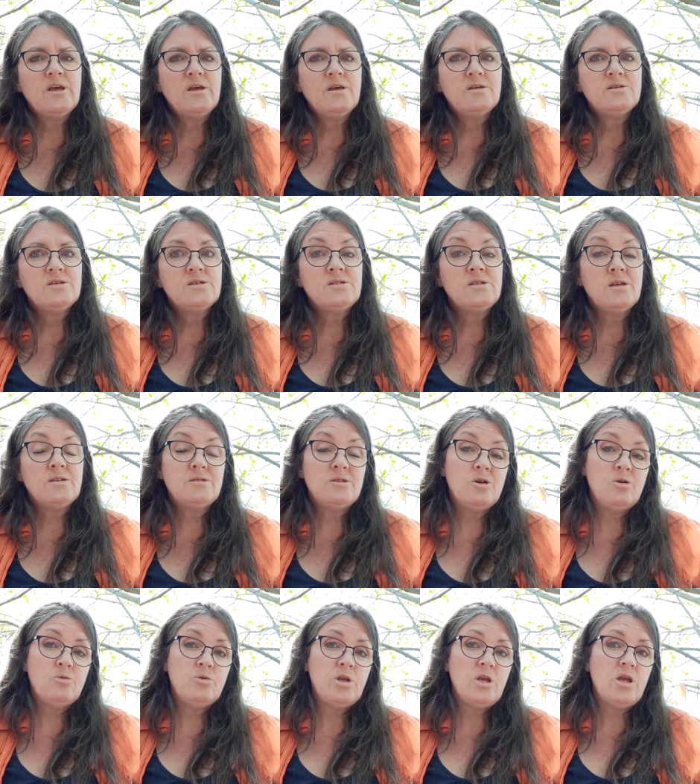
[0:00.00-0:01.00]
Just like
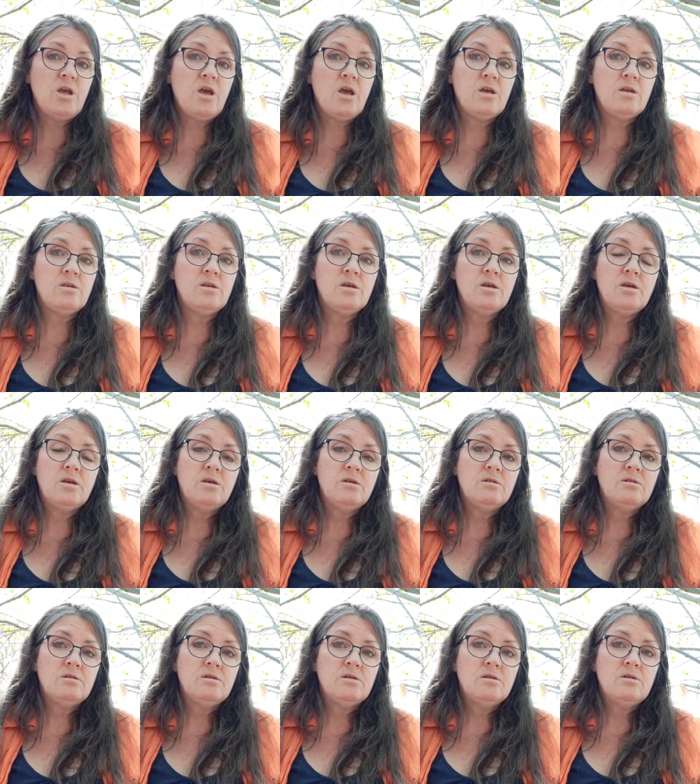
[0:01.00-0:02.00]
Tony had
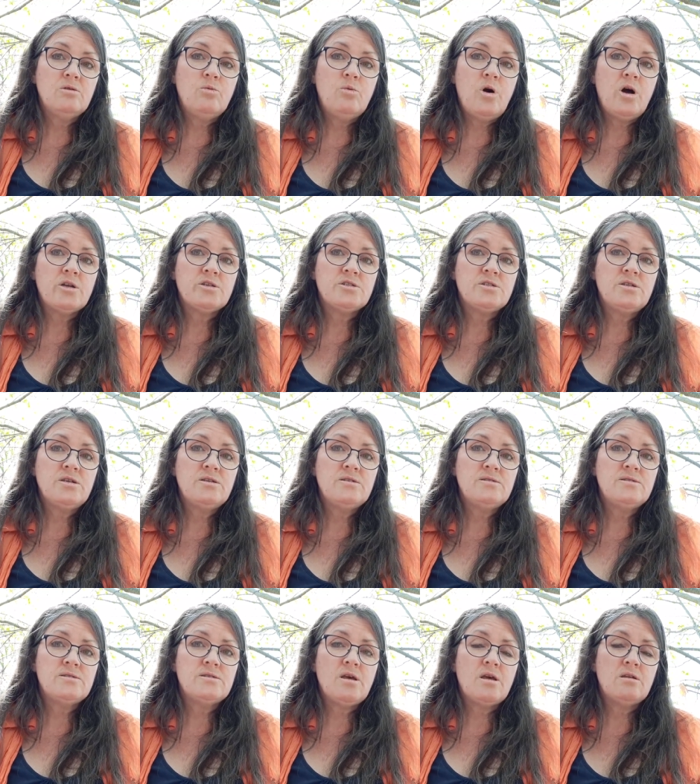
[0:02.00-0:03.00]
watched his
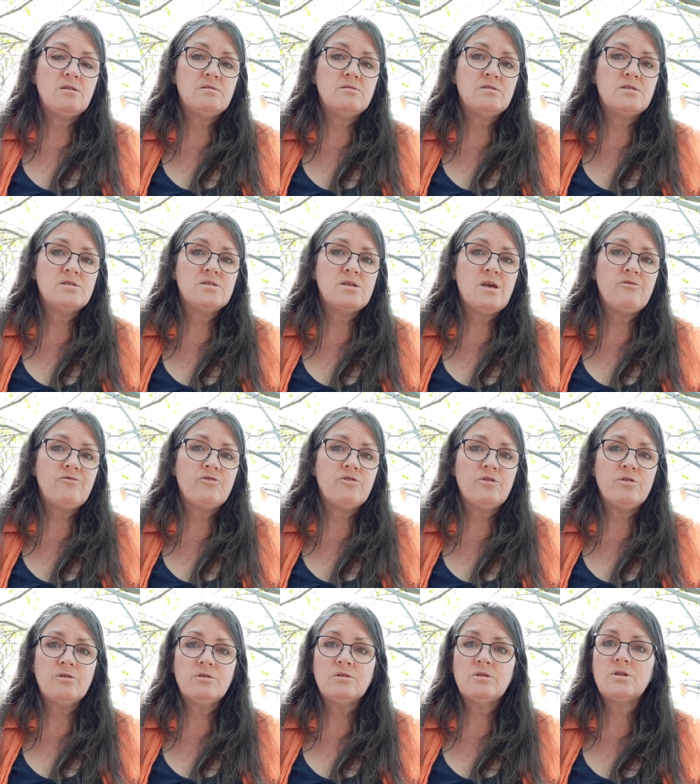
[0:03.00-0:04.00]
son suffer
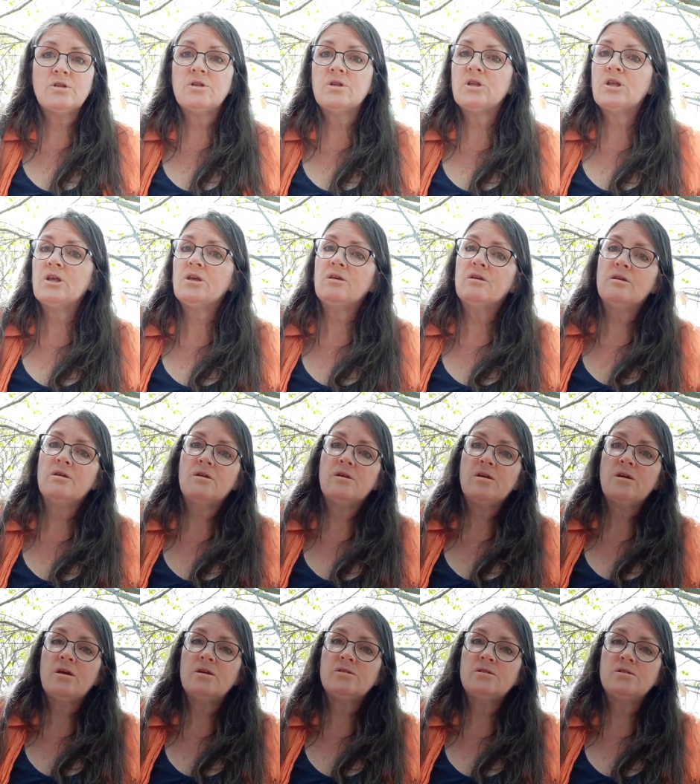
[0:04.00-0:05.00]

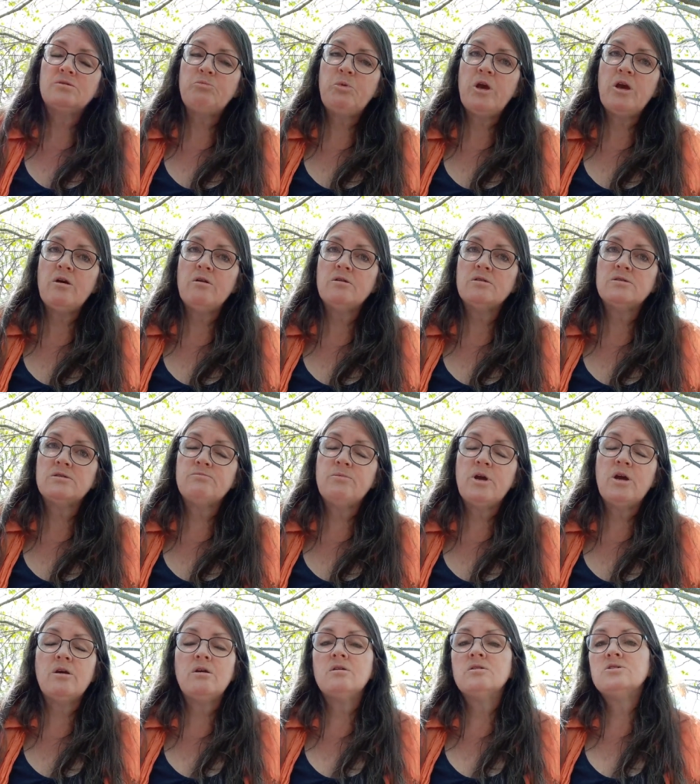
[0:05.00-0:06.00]
as his parents'
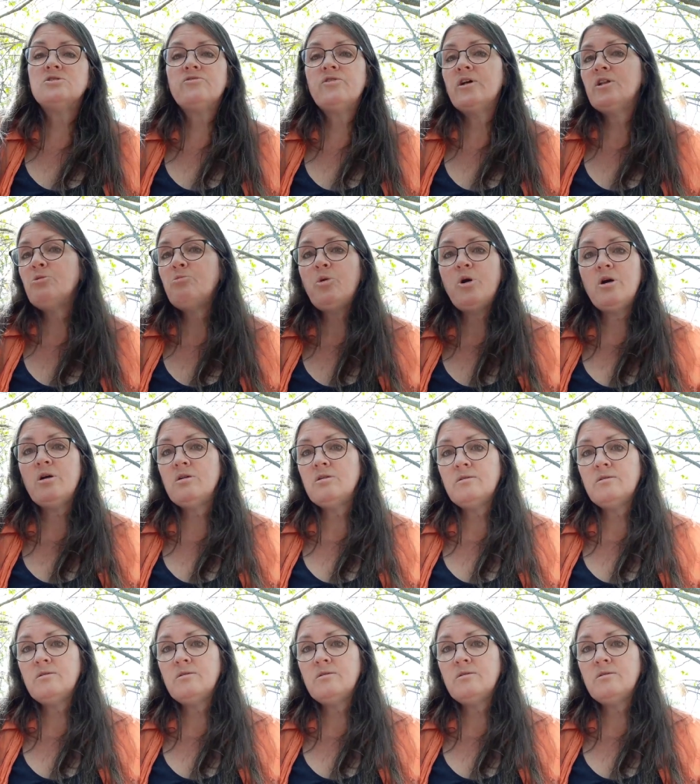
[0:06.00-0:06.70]
marriage fell apart.